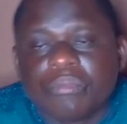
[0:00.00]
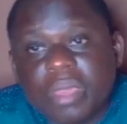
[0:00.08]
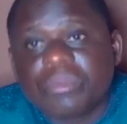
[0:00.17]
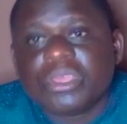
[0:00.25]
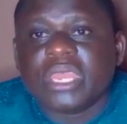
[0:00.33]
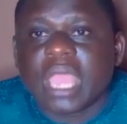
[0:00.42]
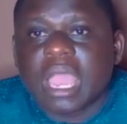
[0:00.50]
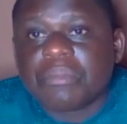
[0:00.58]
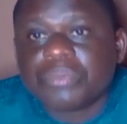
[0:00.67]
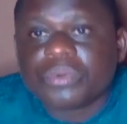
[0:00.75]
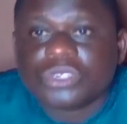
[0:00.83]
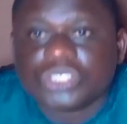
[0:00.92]
Maybe the
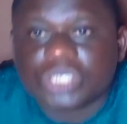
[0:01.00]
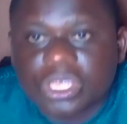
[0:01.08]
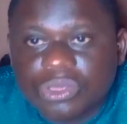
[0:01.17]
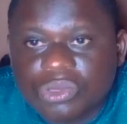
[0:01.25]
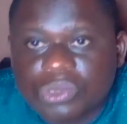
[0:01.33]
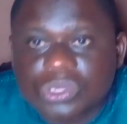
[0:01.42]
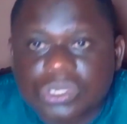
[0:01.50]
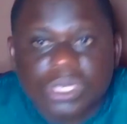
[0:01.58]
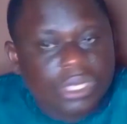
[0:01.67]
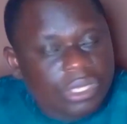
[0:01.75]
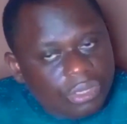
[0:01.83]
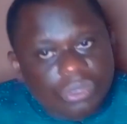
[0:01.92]
approach they
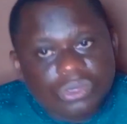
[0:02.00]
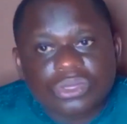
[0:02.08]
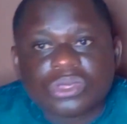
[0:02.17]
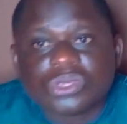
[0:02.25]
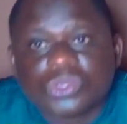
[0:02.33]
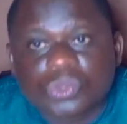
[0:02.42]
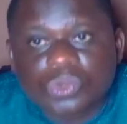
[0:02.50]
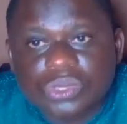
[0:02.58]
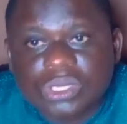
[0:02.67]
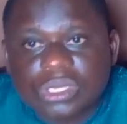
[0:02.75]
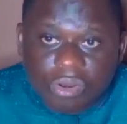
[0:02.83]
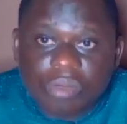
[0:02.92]
use does not suit
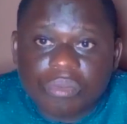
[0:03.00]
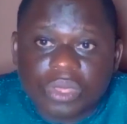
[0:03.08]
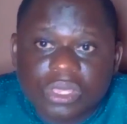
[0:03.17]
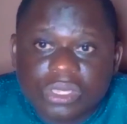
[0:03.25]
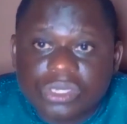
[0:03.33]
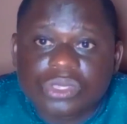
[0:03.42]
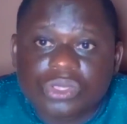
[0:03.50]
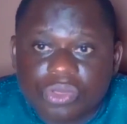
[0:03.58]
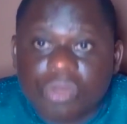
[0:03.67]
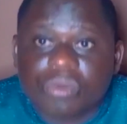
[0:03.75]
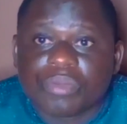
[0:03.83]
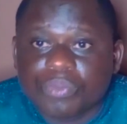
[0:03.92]
economics
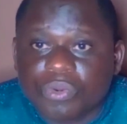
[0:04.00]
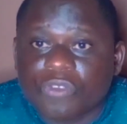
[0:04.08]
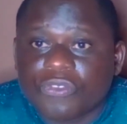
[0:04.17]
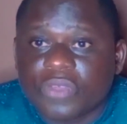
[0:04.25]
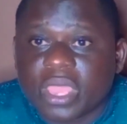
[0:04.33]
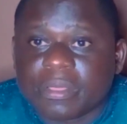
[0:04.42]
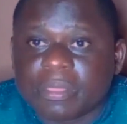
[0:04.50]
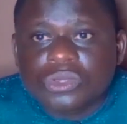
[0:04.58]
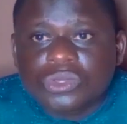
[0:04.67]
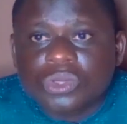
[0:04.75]
theory preferred.